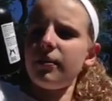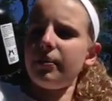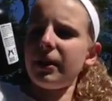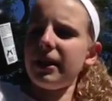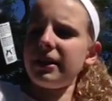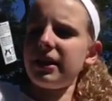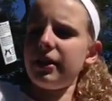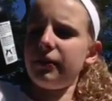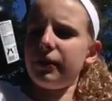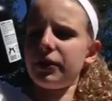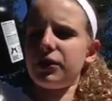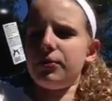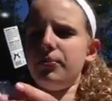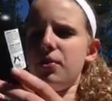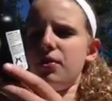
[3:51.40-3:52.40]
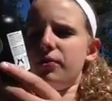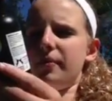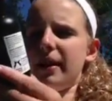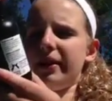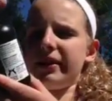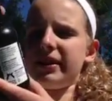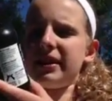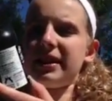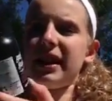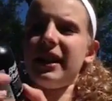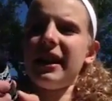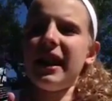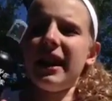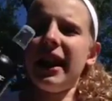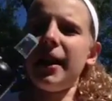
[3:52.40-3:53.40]
blended for smooth, balanced
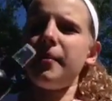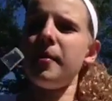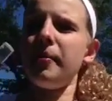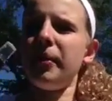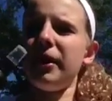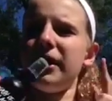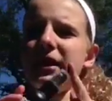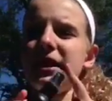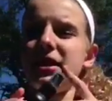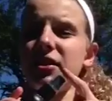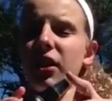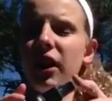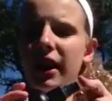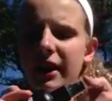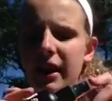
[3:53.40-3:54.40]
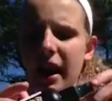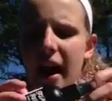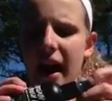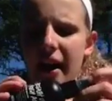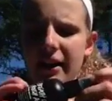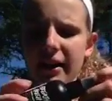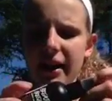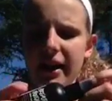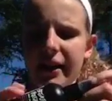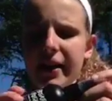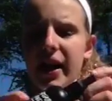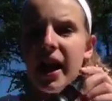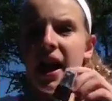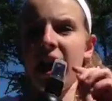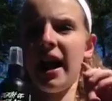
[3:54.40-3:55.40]
skin. And I've been putting this on at night
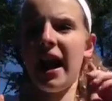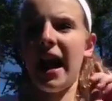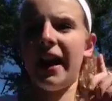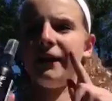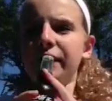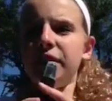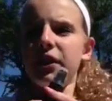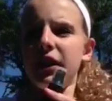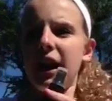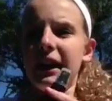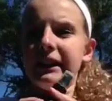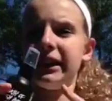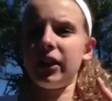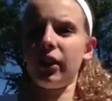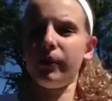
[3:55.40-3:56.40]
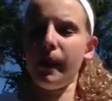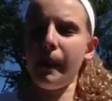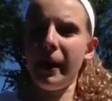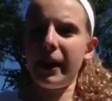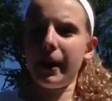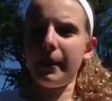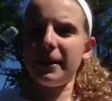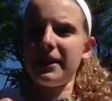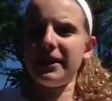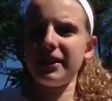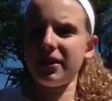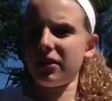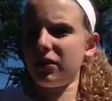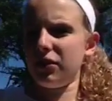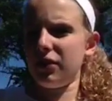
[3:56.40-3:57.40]
after I take off my makeup and
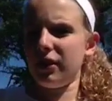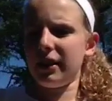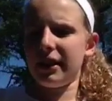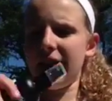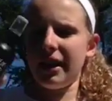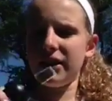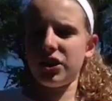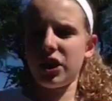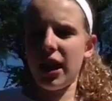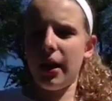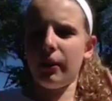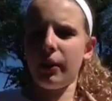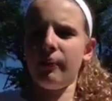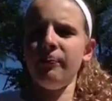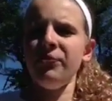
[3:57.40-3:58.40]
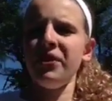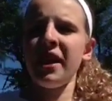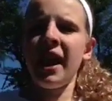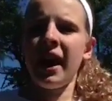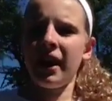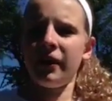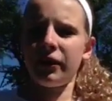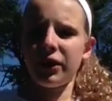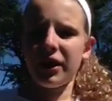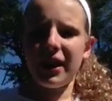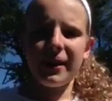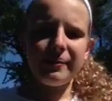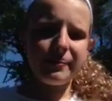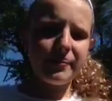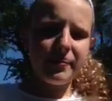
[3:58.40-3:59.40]
do, get in the shower and
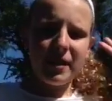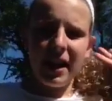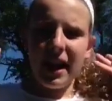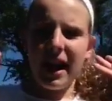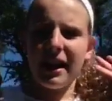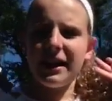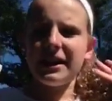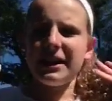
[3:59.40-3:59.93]
everything. And